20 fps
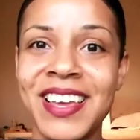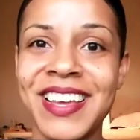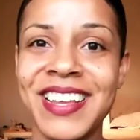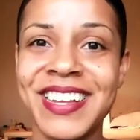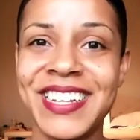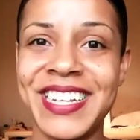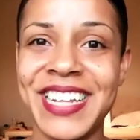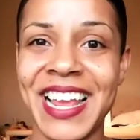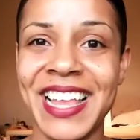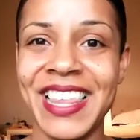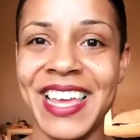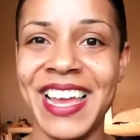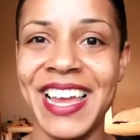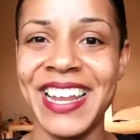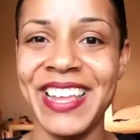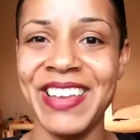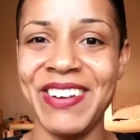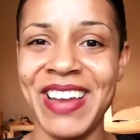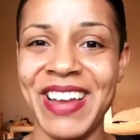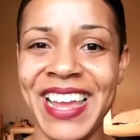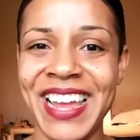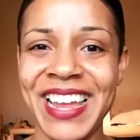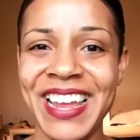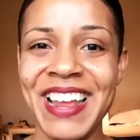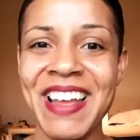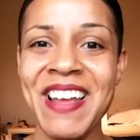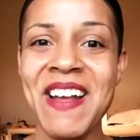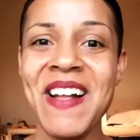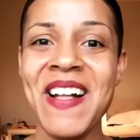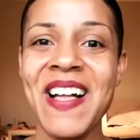Shayla.
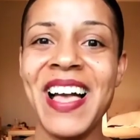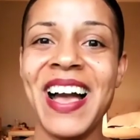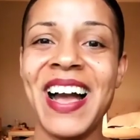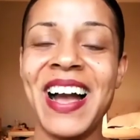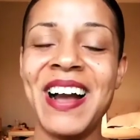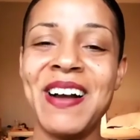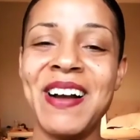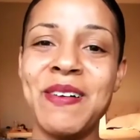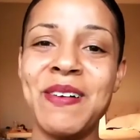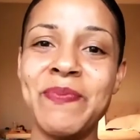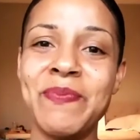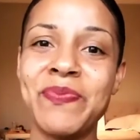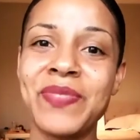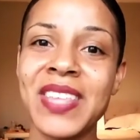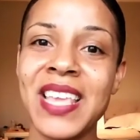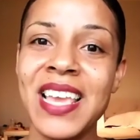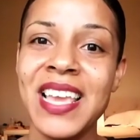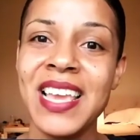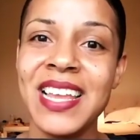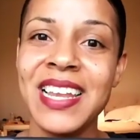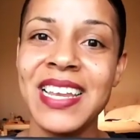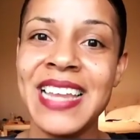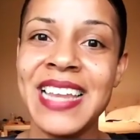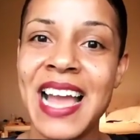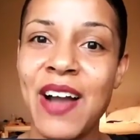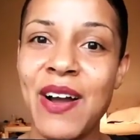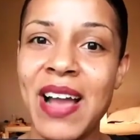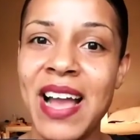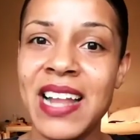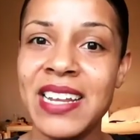Anyway,
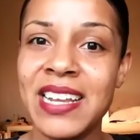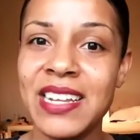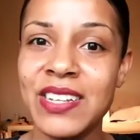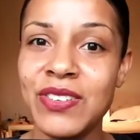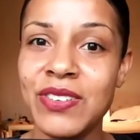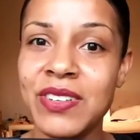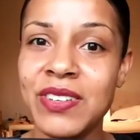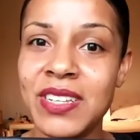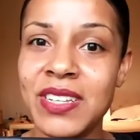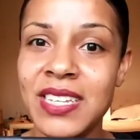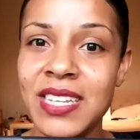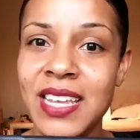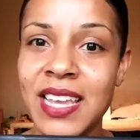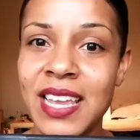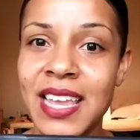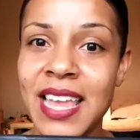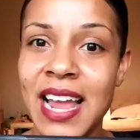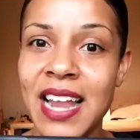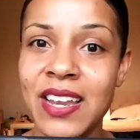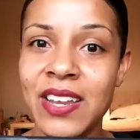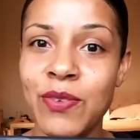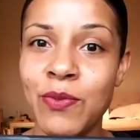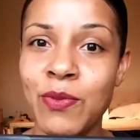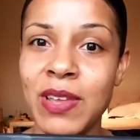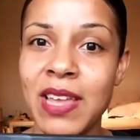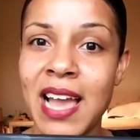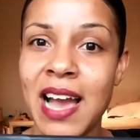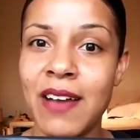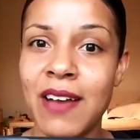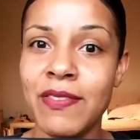now, and as you can see, again,
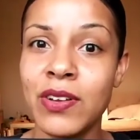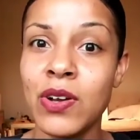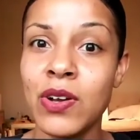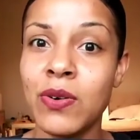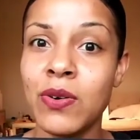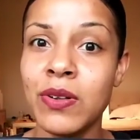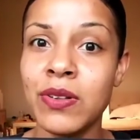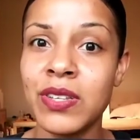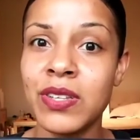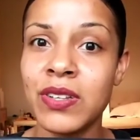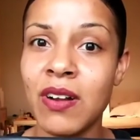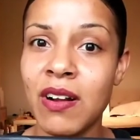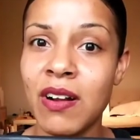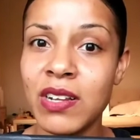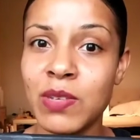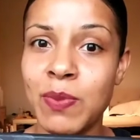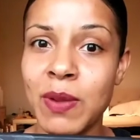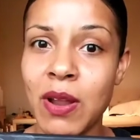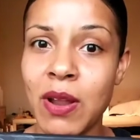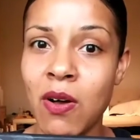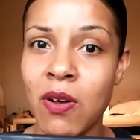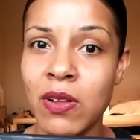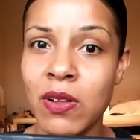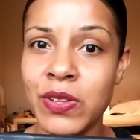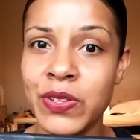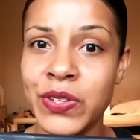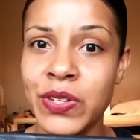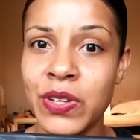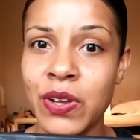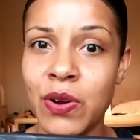we have gold stars, but
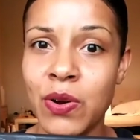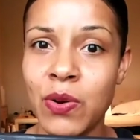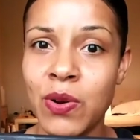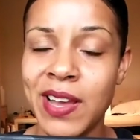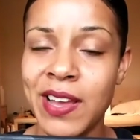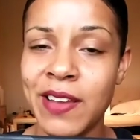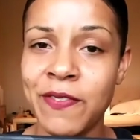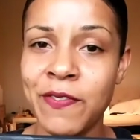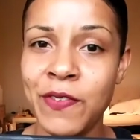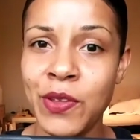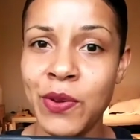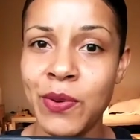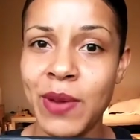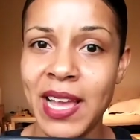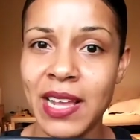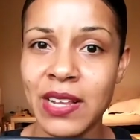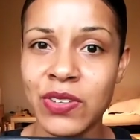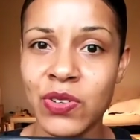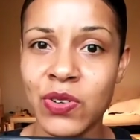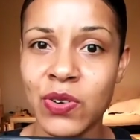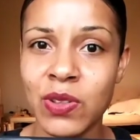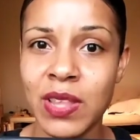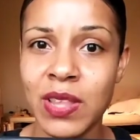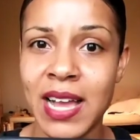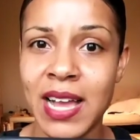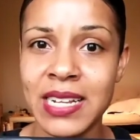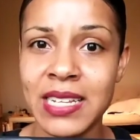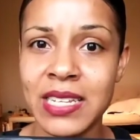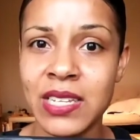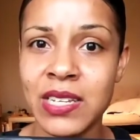also a few extra
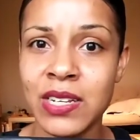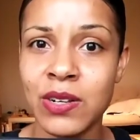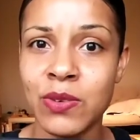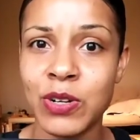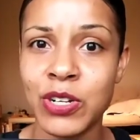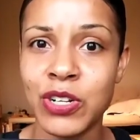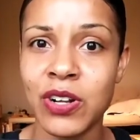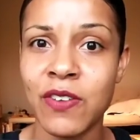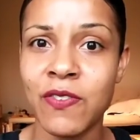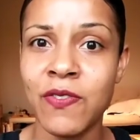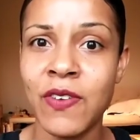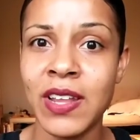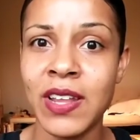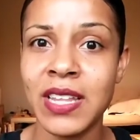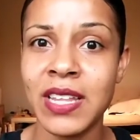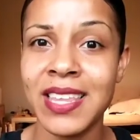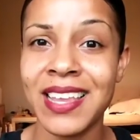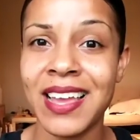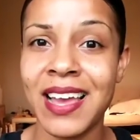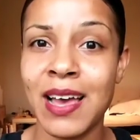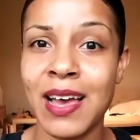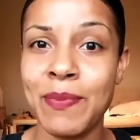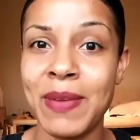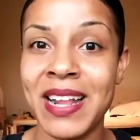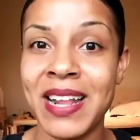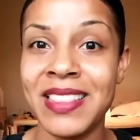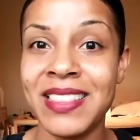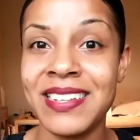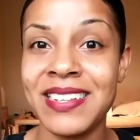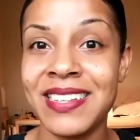lines here, which are funneling up,
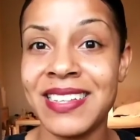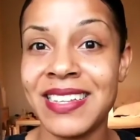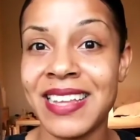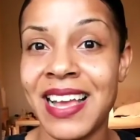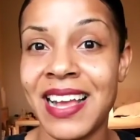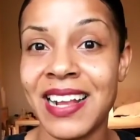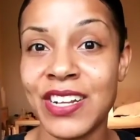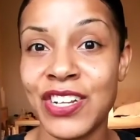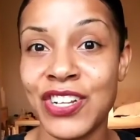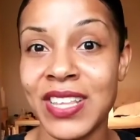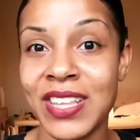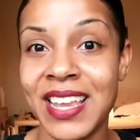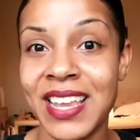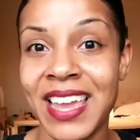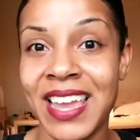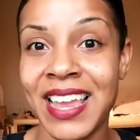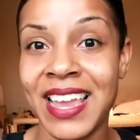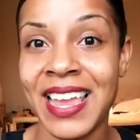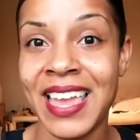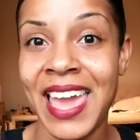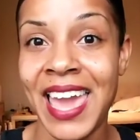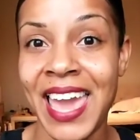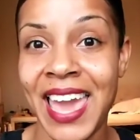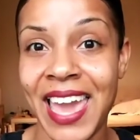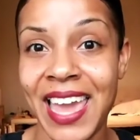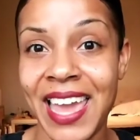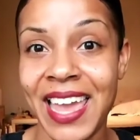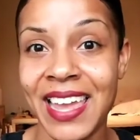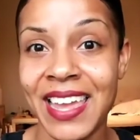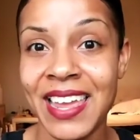and this is actually a
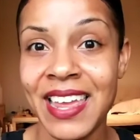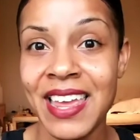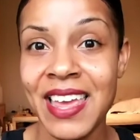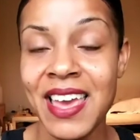K.